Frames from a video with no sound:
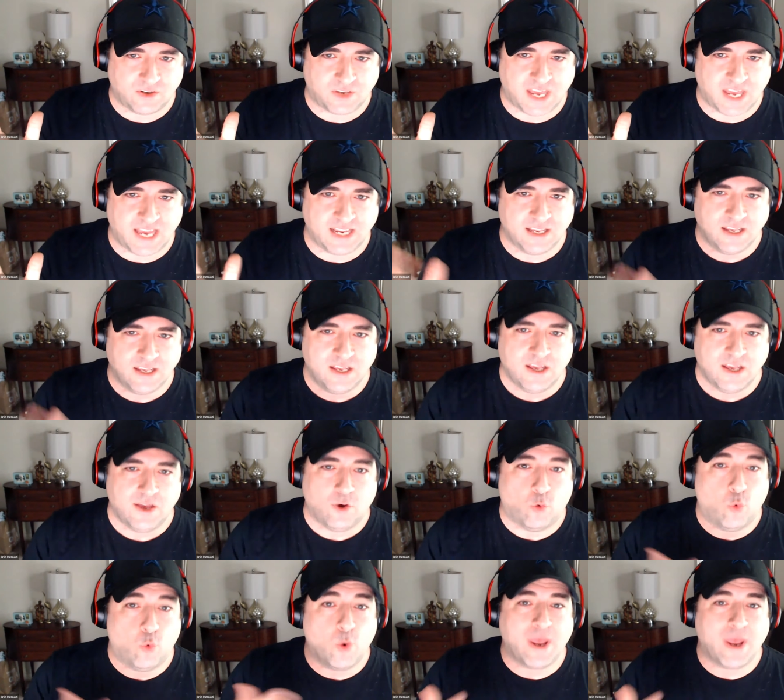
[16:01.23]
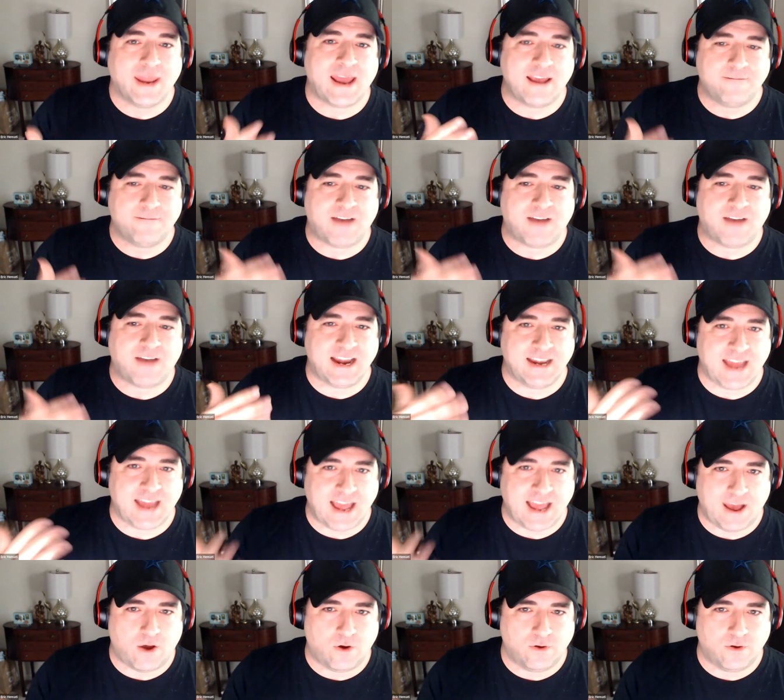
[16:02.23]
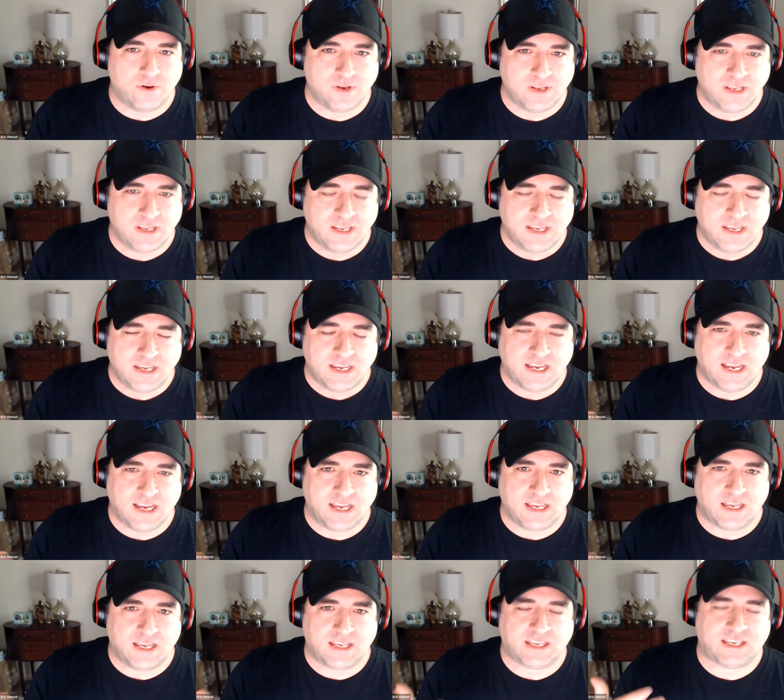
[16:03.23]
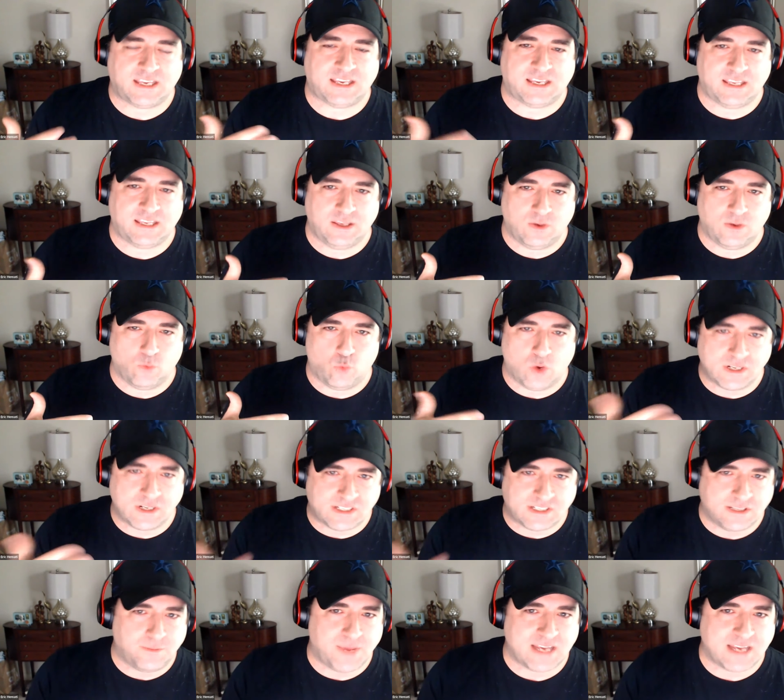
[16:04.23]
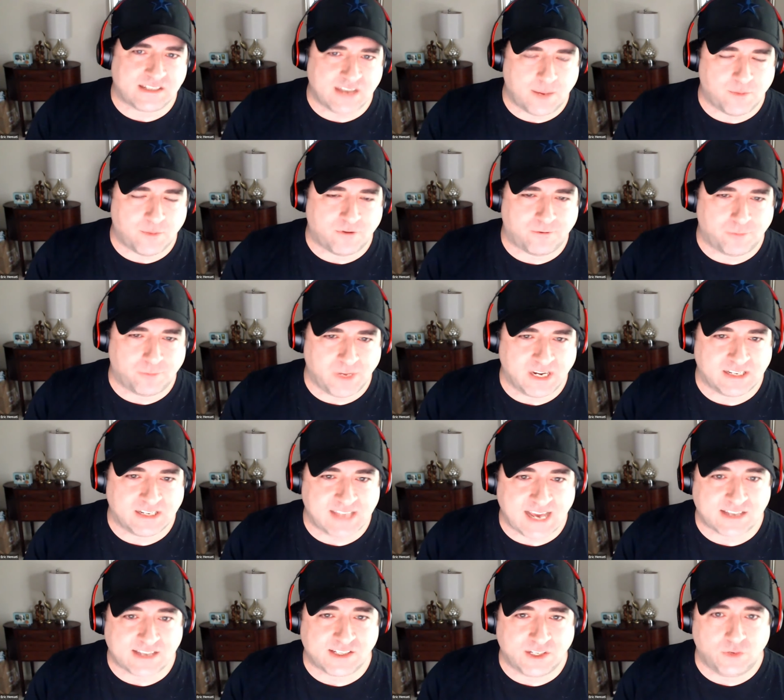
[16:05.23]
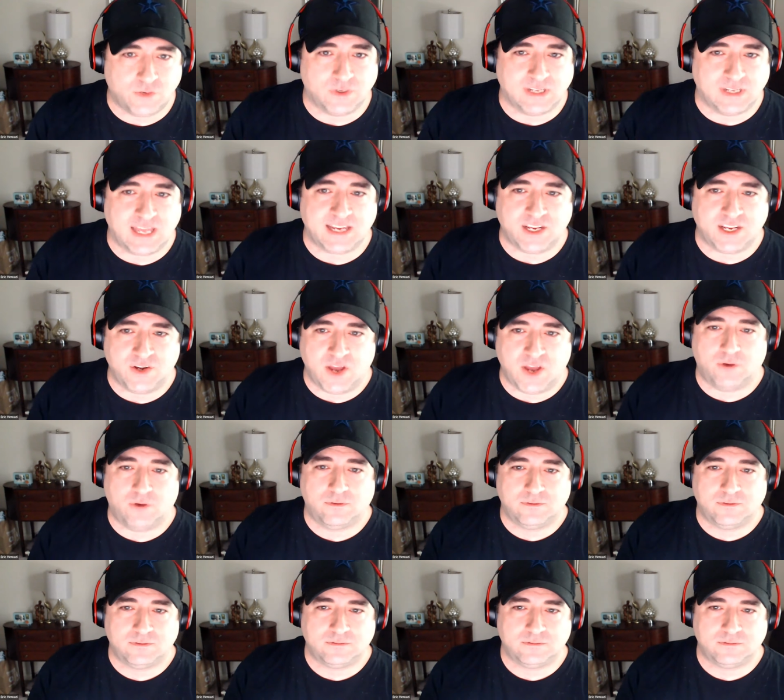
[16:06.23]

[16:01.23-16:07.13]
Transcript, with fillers: Okay. When I find out what's the best number for me to text you and let you know?